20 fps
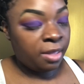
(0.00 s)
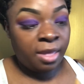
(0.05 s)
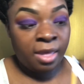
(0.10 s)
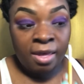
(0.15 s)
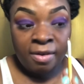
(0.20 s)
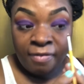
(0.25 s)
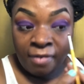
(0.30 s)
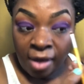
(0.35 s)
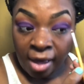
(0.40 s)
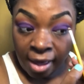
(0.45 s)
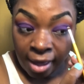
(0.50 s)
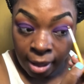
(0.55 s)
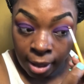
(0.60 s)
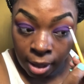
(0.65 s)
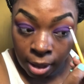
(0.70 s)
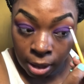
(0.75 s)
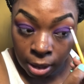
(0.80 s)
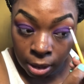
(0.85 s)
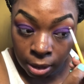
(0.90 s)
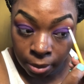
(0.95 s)
If I,
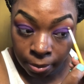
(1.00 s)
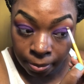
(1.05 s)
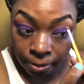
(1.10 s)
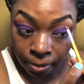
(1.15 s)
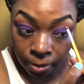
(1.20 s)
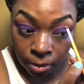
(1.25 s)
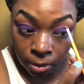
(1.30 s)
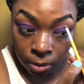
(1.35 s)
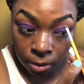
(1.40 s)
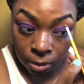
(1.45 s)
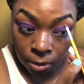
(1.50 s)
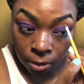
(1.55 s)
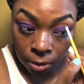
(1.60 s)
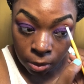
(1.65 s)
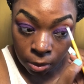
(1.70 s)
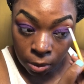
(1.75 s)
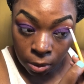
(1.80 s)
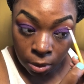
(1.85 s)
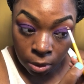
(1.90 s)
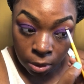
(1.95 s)

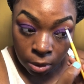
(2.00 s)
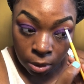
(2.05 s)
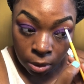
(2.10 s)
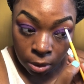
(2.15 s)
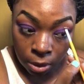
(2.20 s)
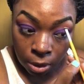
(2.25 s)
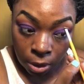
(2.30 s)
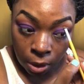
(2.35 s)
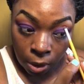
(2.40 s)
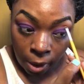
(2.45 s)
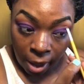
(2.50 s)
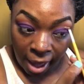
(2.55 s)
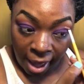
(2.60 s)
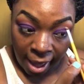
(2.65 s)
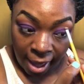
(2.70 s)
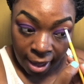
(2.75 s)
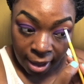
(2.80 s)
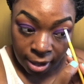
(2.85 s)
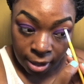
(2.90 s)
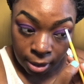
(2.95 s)
you know,
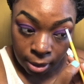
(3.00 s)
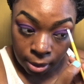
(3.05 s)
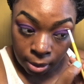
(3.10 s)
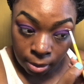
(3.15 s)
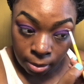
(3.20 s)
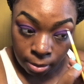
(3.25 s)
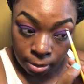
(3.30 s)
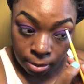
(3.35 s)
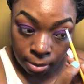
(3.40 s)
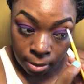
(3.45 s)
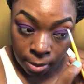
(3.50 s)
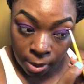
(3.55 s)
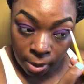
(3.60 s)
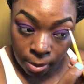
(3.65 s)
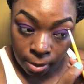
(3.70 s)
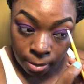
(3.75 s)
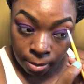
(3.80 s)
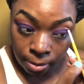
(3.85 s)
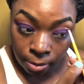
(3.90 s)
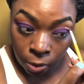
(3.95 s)
had
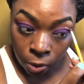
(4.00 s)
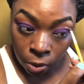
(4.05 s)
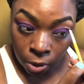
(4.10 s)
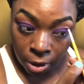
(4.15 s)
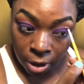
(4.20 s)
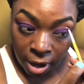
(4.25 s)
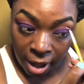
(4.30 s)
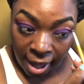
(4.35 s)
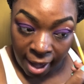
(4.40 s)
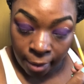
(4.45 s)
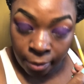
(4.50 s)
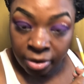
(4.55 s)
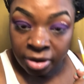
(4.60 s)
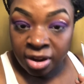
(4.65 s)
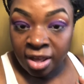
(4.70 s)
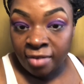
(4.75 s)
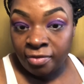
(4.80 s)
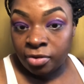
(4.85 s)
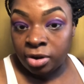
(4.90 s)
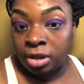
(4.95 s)
more, I would
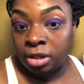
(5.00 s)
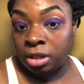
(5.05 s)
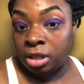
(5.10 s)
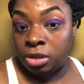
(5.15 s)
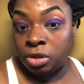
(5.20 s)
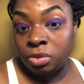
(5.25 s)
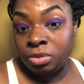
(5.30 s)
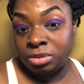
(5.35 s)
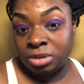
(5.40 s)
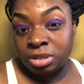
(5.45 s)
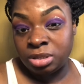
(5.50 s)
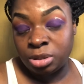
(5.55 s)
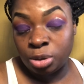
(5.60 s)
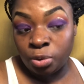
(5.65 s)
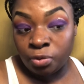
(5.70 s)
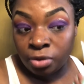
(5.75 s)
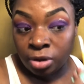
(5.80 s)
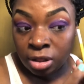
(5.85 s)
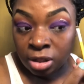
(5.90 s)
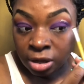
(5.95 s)
definitely use the
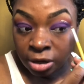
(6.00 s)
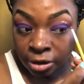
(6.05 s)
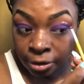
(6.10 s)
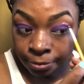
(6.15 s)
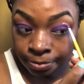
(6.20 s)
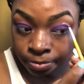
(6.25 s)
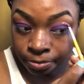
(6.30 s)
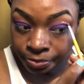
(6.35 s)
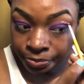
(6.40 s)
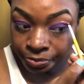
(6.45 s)
silver glitter.